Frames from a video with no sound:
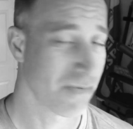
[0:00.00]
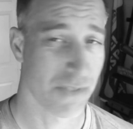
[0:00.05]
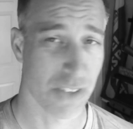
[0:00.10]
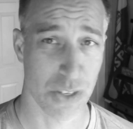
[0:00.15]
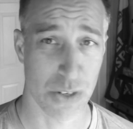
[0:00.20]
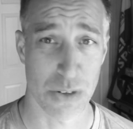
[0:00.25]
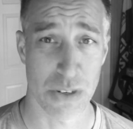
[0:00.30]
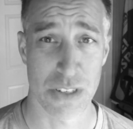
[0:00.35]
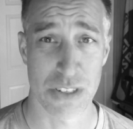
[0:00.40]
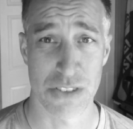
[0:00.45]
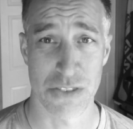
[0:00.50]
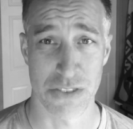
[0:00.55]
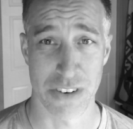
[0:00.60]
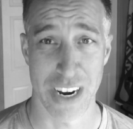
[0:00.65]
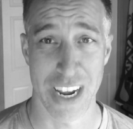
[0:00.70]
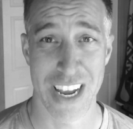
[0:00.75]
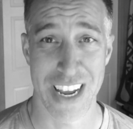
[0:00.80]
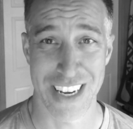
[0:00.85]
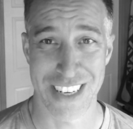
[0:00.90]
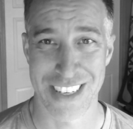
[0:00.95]
gold
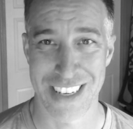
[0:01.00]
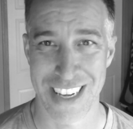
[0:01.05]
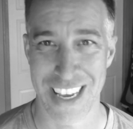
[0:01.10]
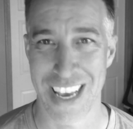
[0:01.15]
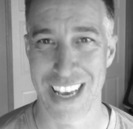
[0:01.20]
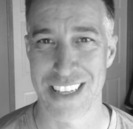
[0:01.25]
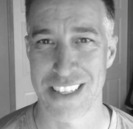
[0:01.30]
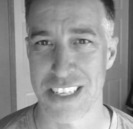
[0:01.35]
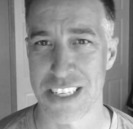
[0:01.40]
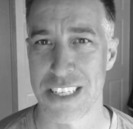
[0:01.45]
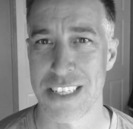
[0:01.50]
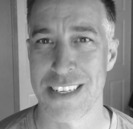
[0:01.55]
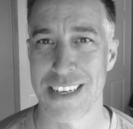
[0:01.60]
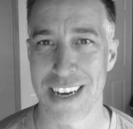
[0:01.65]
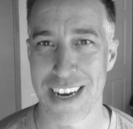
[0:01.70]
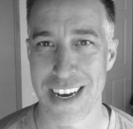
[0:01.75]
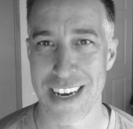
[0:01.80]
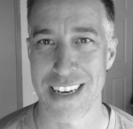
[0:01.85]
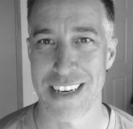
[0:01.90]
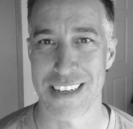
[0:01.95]
dredge as a
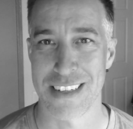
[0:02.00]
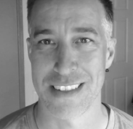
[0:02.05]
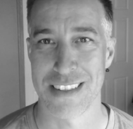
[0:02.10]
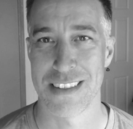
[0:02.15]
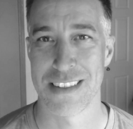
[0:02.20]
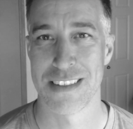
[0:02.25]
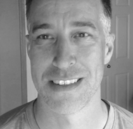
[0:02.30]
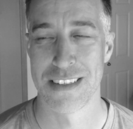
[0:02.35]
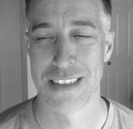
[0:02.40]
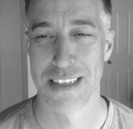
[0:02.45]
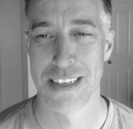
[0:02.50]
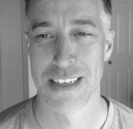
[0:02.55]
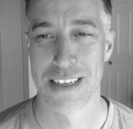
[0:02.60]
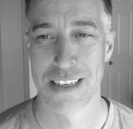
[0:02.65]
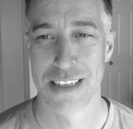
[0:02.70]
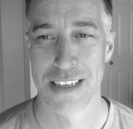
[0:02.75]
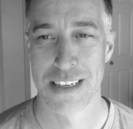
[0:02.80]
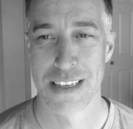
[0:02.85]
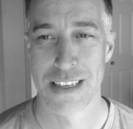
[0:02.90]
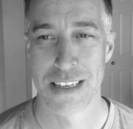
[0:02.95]
child.
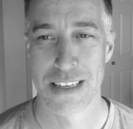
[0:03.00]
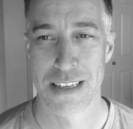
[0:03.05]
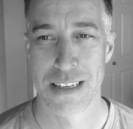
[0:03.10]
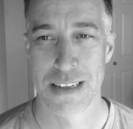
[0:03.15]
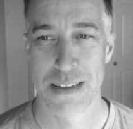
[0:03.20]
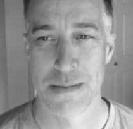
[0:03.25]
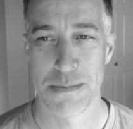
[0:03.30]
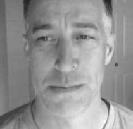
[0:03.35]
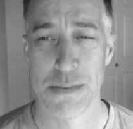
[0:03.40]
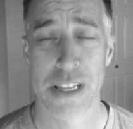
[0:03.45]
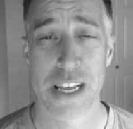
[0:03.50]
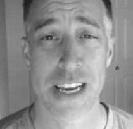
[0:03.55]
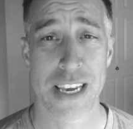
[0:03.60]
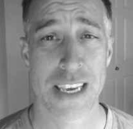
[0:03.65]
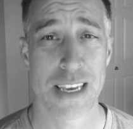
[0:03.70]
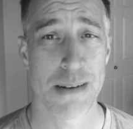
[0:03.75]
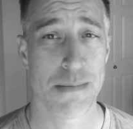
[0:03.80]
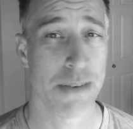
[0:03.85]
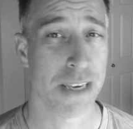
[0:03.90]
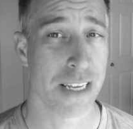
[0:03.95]

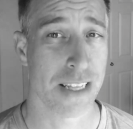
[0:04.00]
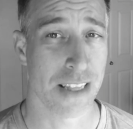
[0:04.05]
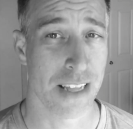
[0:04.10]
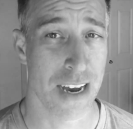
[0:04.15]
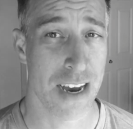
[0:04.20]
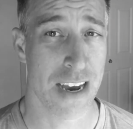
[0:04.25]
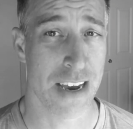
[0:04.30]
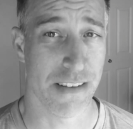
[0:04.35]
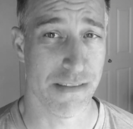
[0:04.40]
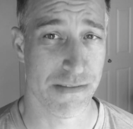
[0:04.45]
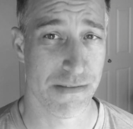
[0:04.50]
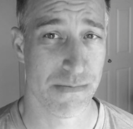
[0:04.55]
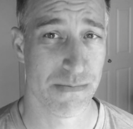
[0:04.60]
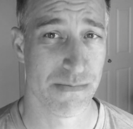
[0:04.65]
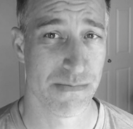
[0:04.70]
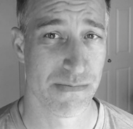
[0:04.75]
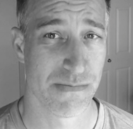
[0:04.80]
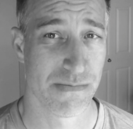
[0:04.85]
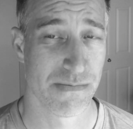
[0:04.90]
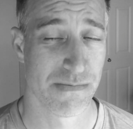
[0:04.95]
Lucky to be alive.
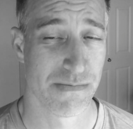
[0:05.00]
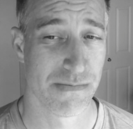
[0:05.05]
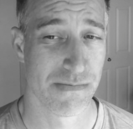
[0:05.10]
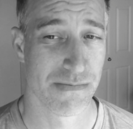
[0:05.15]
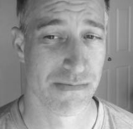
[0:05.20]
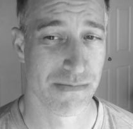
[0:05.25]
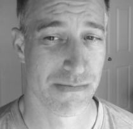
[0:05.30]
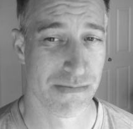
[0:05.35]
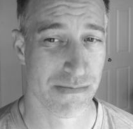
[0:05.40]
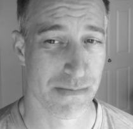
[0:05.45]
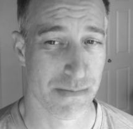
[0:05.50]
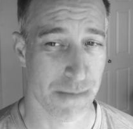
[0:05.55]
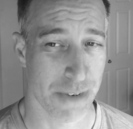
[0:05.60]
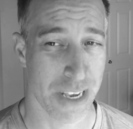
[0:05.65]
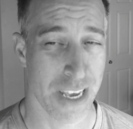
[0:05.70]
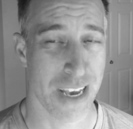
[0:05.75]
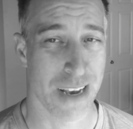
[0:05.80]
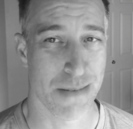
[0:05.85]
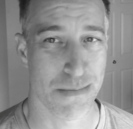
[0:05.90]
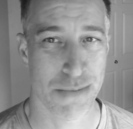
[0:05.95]
But
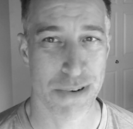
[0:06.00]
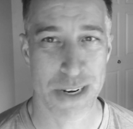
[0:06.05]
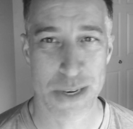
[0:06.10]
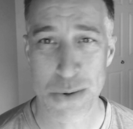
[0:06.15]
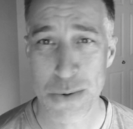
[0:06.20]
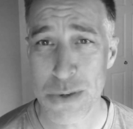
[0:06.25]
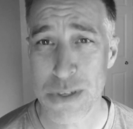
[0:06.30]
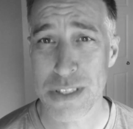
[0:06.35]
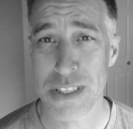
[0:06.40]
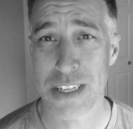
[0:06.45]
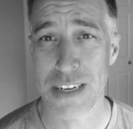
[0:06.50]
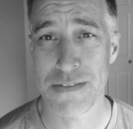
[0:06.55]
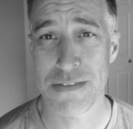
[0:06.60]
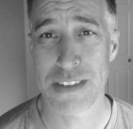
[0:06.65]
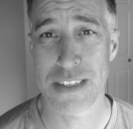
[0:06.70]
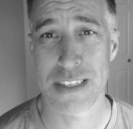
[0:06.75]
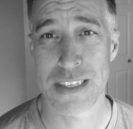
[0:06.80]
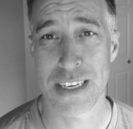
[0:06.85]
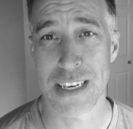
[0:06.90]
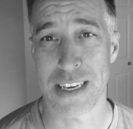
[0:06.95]
yeah, pretty cool stuff to
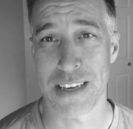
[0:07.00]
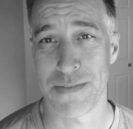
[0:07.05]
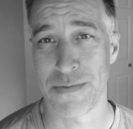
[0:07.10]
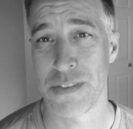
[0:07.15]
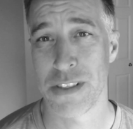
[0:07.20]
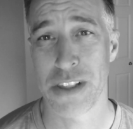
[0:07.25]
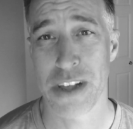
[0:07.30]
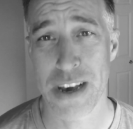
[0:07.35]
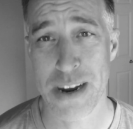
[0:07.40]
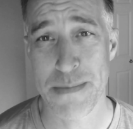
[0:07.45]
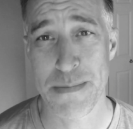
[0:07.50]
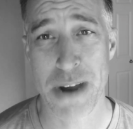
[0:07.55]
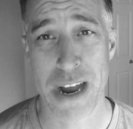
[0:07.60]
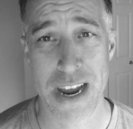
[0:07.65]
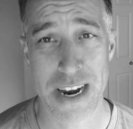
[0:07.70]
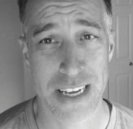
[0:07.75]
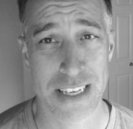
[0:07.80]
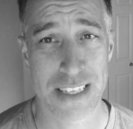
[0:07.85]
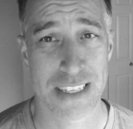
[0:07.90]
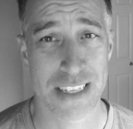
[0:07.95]
see. A lot of
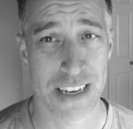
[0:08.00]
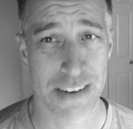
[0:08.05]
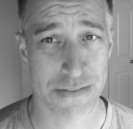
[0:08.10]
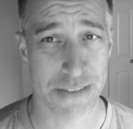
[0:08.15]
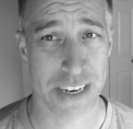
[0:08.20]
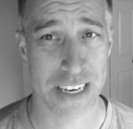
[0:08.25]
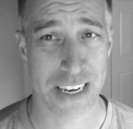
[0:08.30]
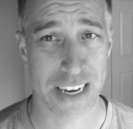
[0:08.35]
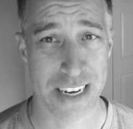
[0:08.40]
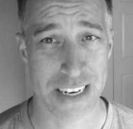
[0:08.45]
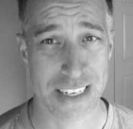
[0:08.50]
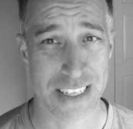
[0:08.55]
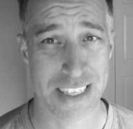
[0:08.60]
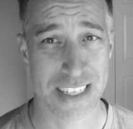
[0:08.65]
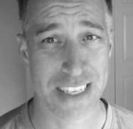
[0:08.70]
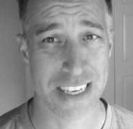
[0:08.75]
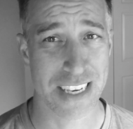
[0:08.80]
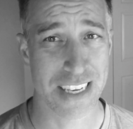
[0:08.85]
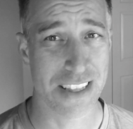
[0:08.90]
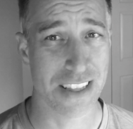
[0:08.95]
mining stuff I got to
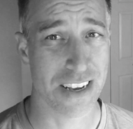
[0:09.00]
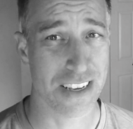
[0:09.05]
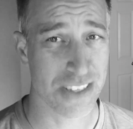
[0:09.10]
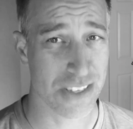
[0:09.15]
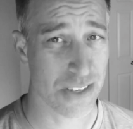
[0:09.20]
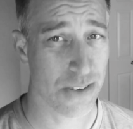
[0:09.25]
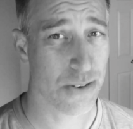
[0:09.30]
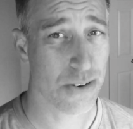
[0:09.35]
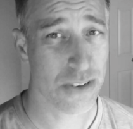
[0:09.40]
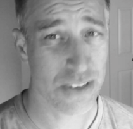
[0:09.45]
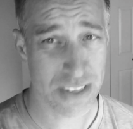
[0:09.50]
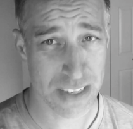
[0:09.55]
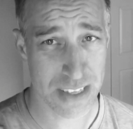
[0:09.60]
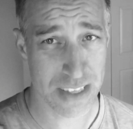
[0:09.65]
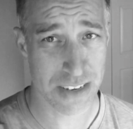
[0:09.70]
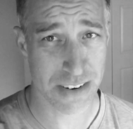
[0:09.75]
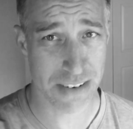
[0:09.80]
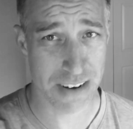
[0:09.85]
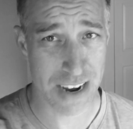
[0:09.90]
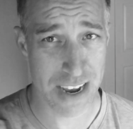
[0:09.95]
see. Lots of holes in
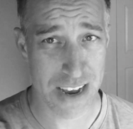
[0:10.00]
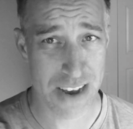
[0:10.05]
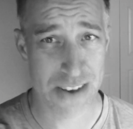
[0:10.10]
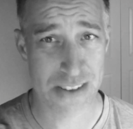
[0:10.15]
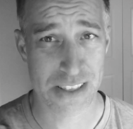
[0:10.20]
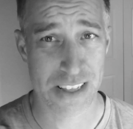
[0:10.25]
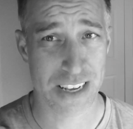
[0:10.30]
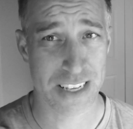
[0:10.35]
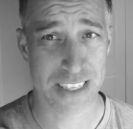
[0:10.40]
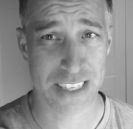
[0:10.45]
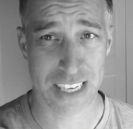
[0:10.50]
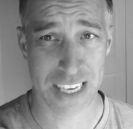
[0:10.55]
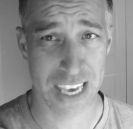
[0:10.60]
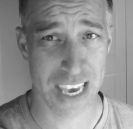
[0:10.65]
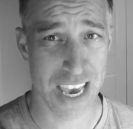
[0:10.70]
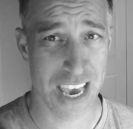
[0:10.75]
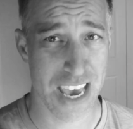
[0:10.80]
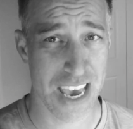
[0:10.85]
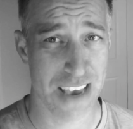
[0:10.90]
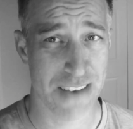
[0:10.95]
the ground, lots of
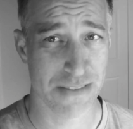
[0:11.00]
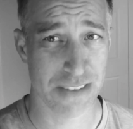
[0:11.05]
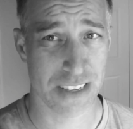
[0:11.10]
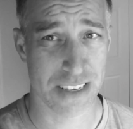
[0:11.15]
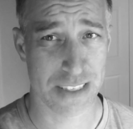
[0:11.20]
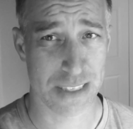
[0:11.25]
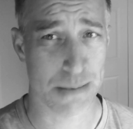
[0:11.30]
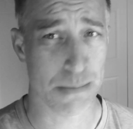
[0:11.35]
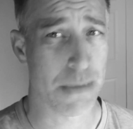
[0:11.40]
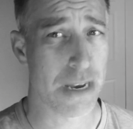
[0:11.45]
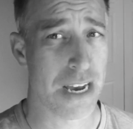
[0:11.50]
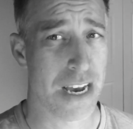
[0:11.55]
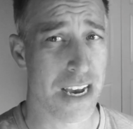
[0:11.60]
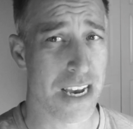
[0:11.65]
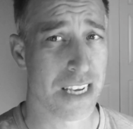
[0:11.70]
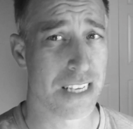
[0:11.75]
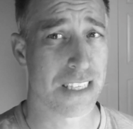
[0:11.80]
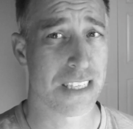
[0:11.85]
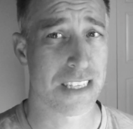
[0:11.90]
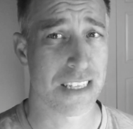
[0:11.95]
caves, lots of
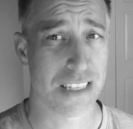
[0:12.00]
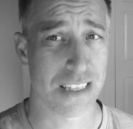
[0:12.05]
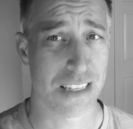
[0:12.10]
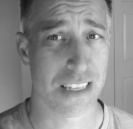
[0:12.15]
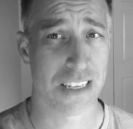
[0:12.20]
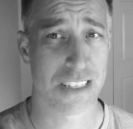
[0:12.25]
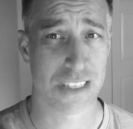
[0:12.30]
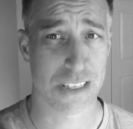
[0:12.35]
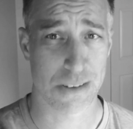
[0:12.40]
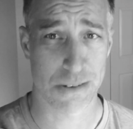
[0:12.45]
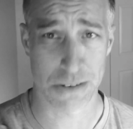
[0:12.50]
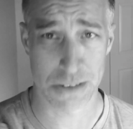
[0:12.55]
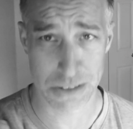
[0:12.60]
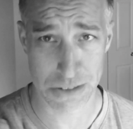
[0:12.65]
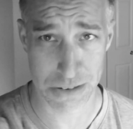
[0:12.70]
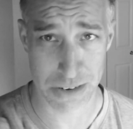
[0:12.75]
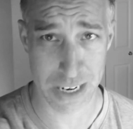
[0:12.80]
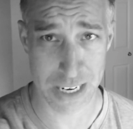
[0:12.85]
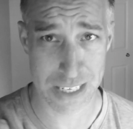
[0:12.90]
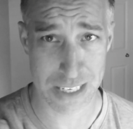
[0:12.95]
mines, lots of gold
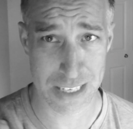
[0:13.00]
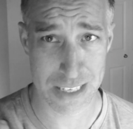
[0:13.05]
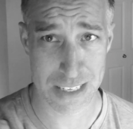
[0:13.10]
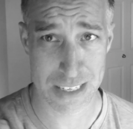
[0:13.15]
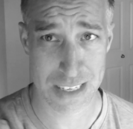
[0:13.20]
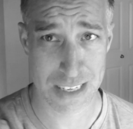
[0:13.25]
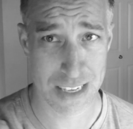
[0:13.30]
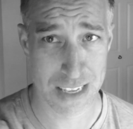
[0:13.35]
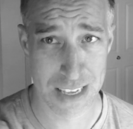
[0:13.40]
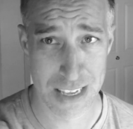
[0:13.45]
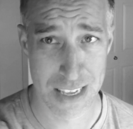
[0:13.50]
dredges,